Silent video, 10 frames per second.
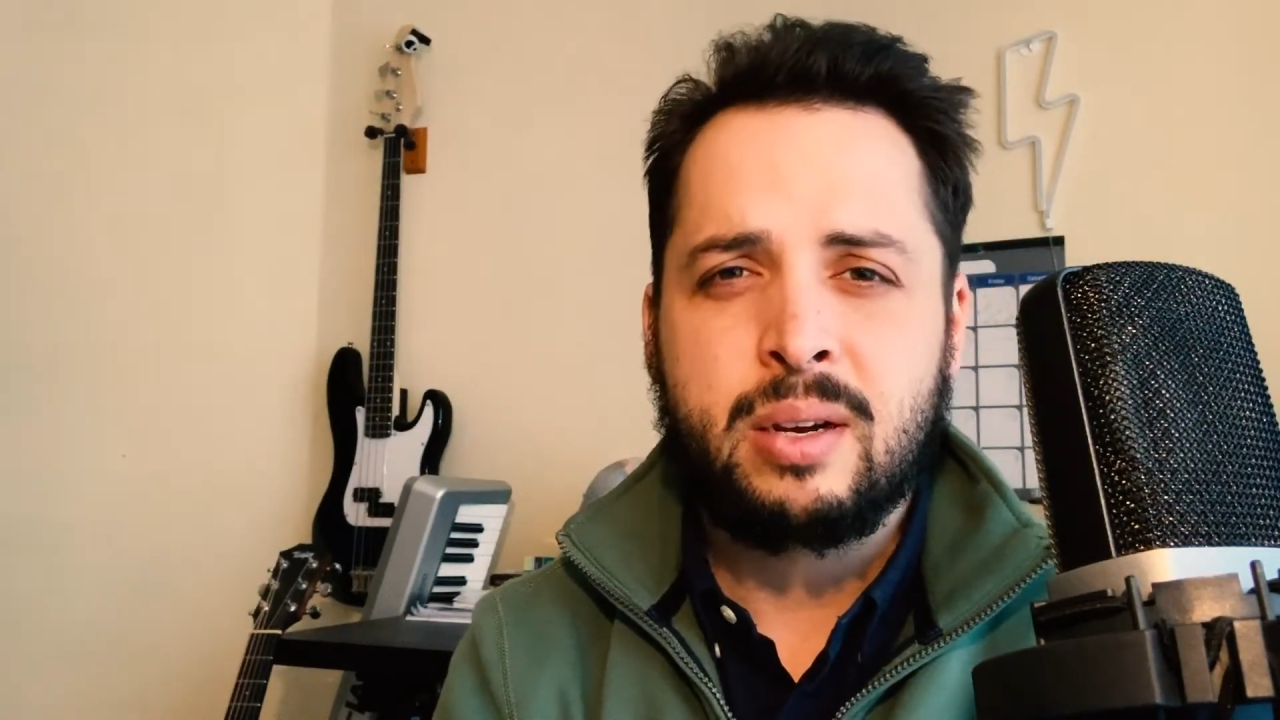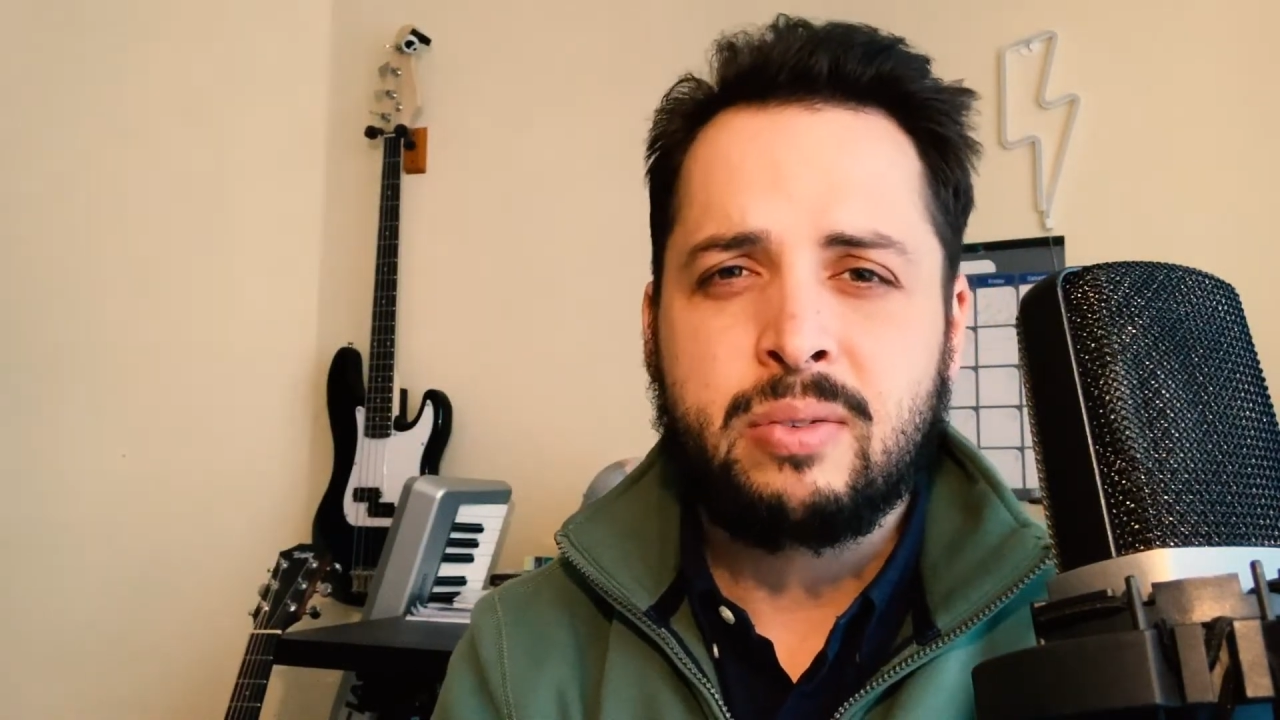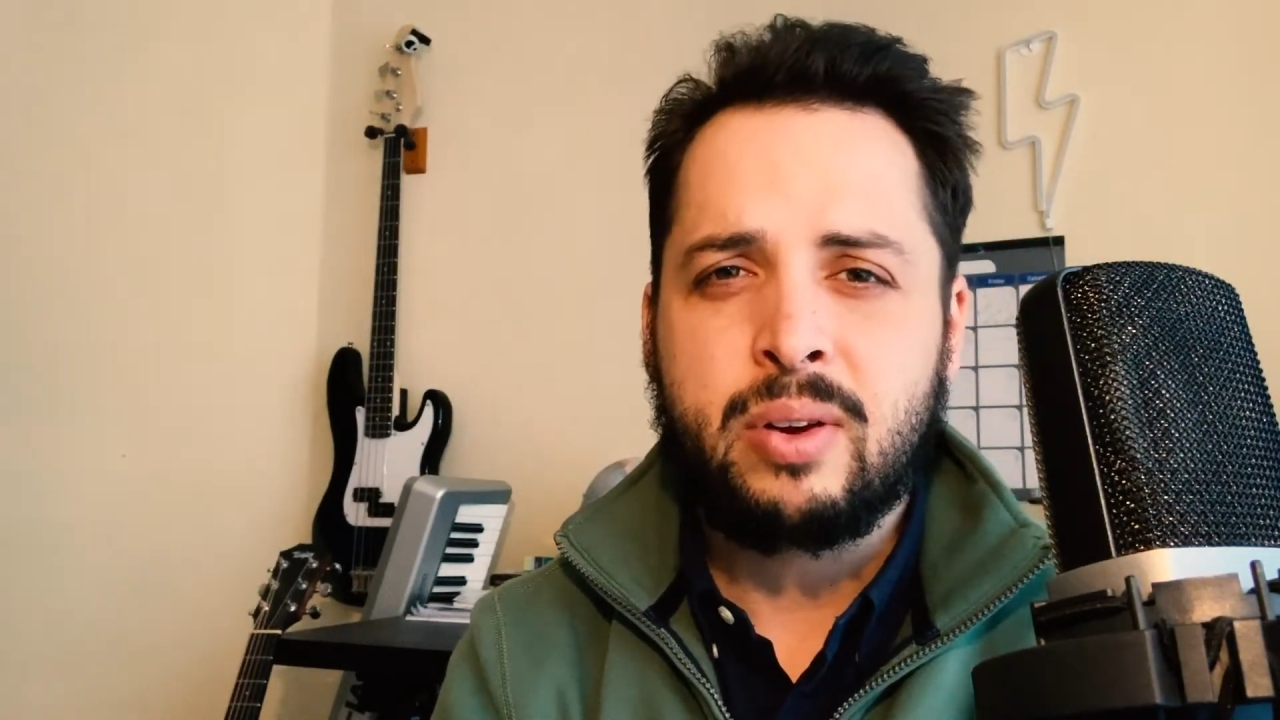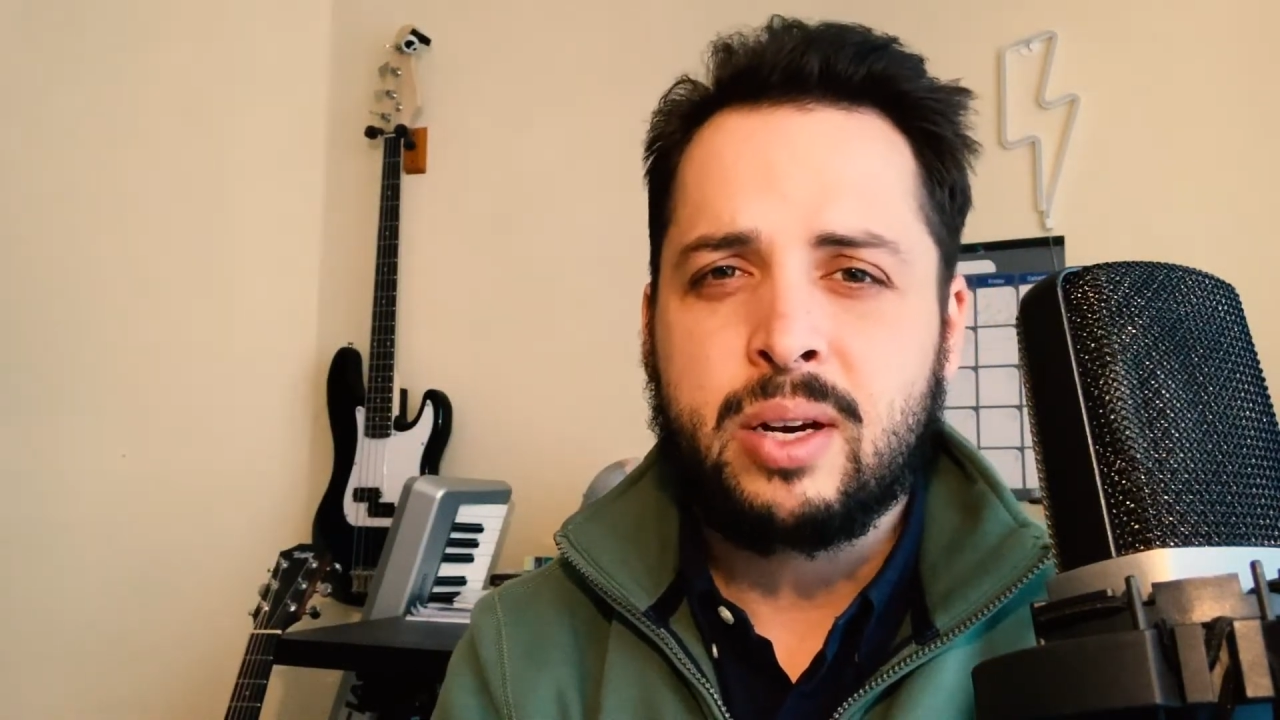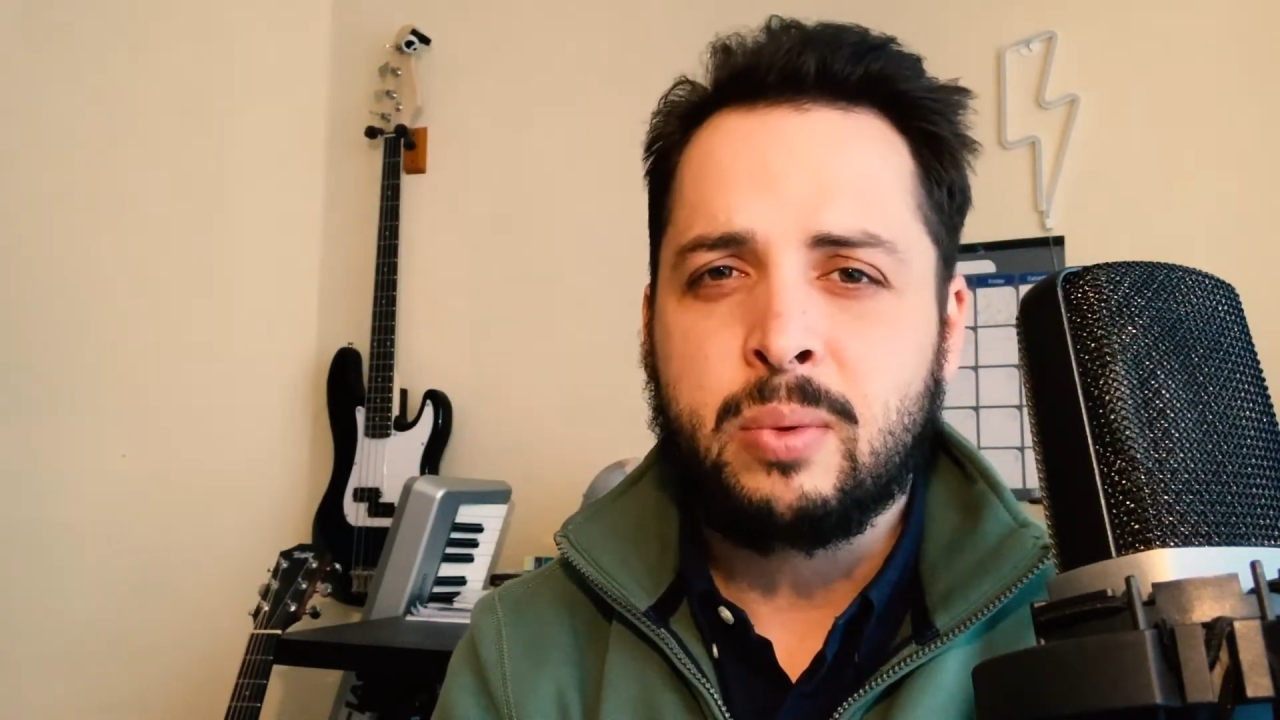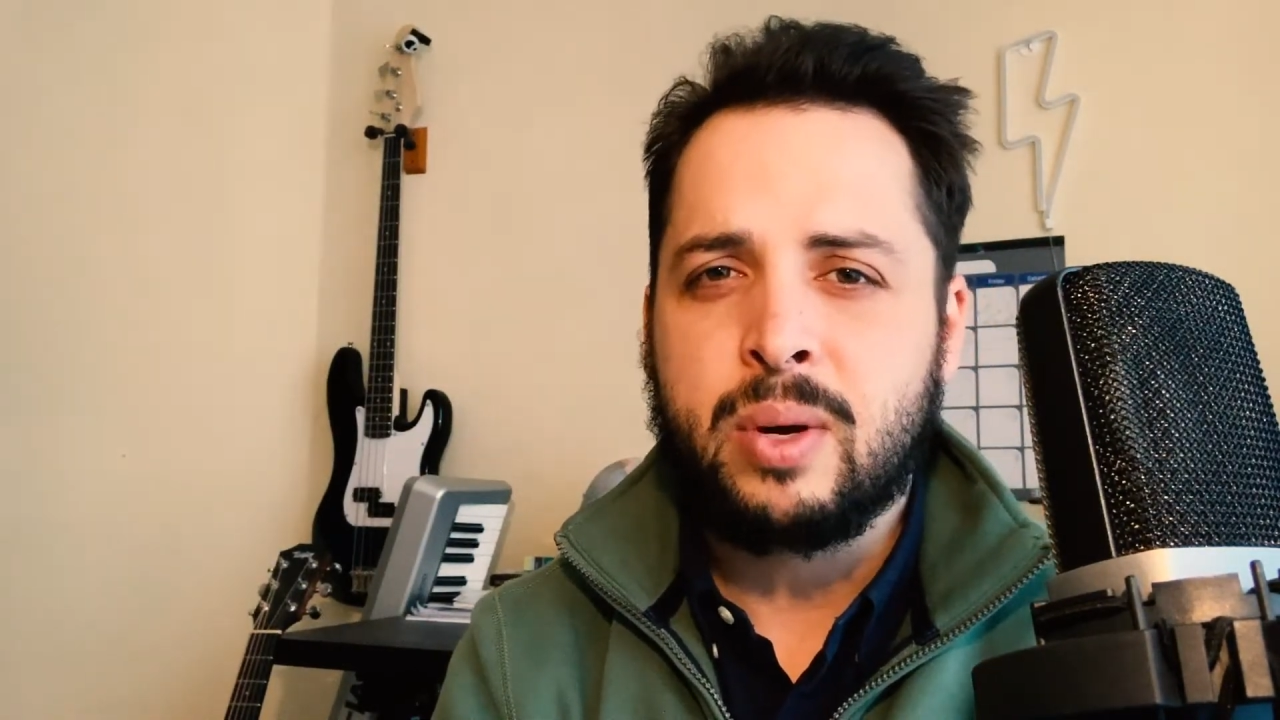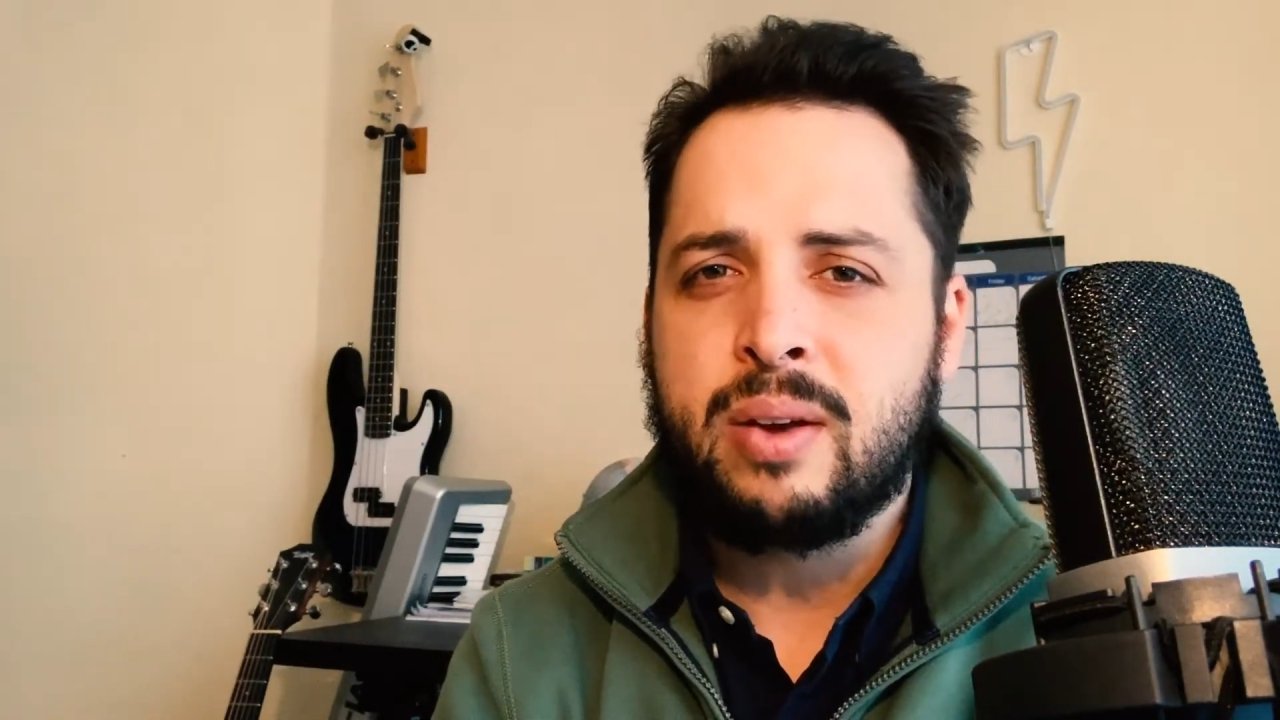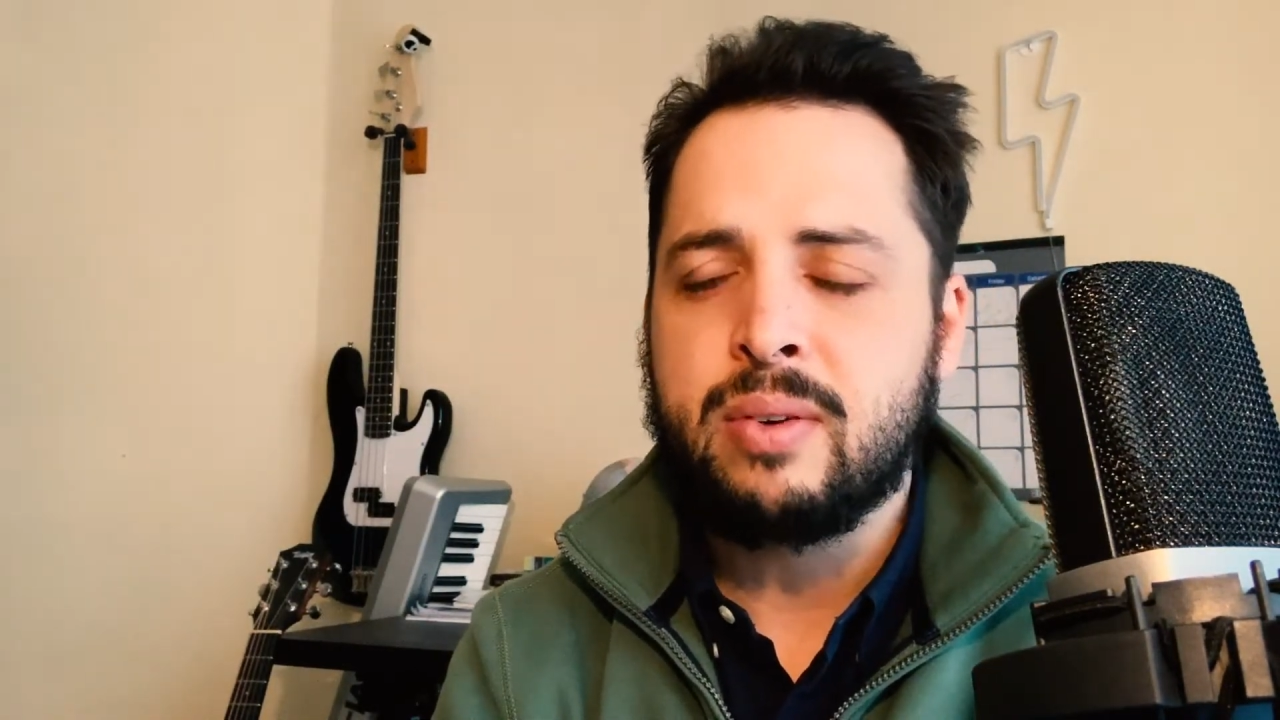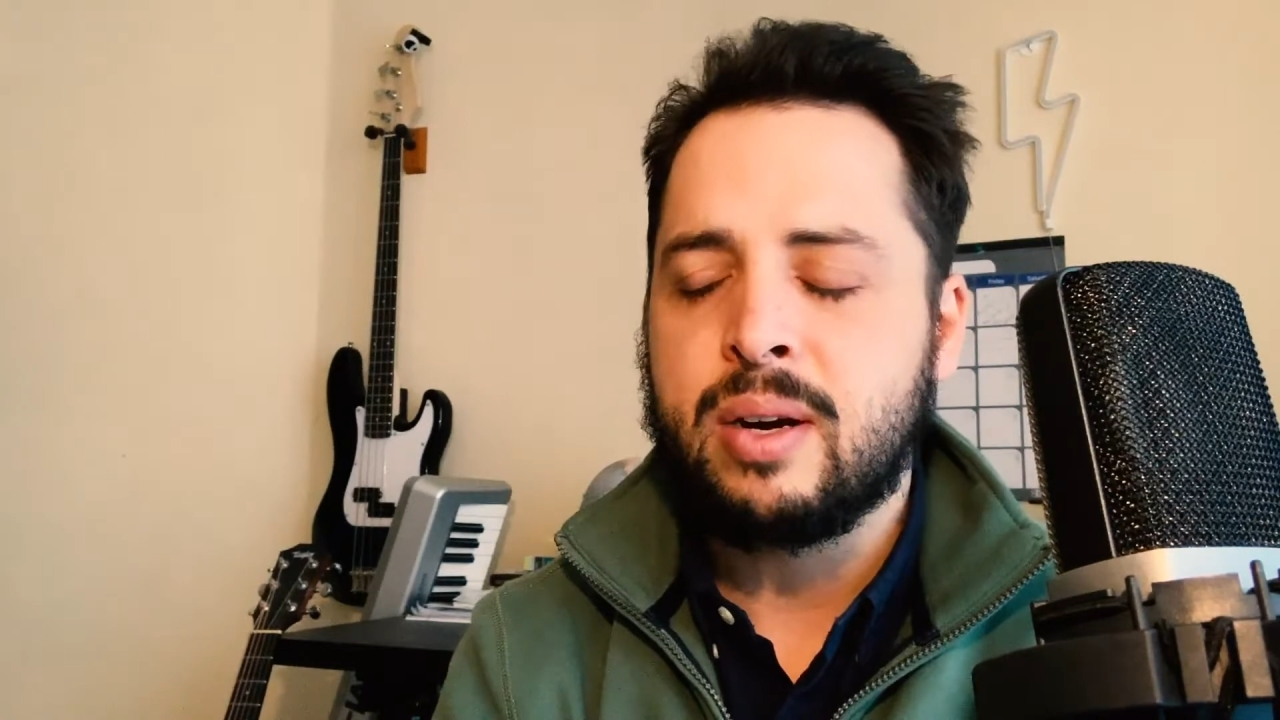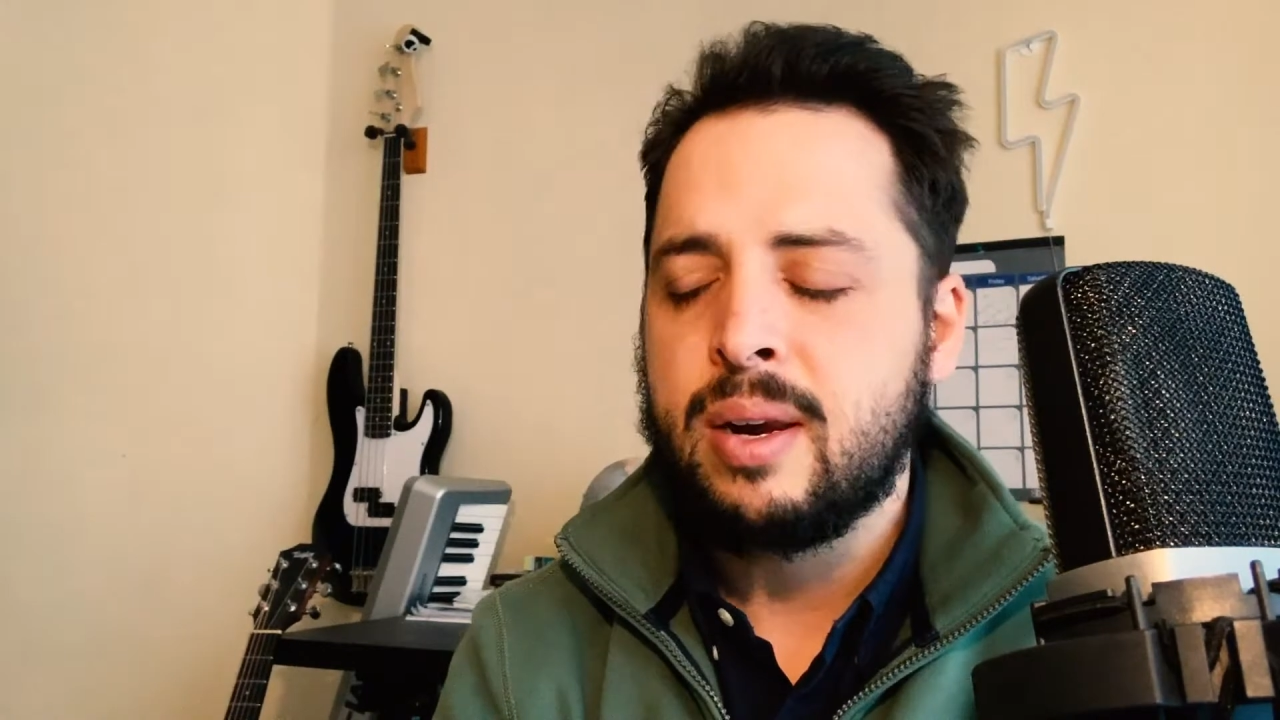or friend or
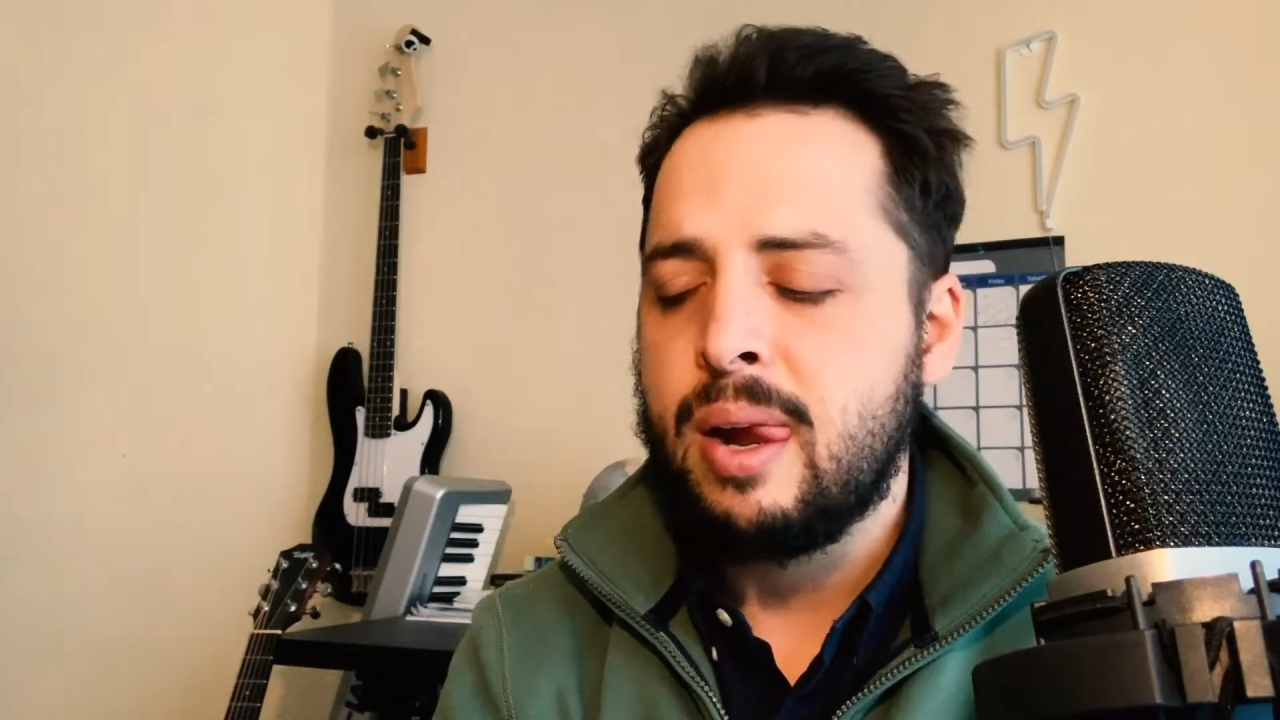whatever.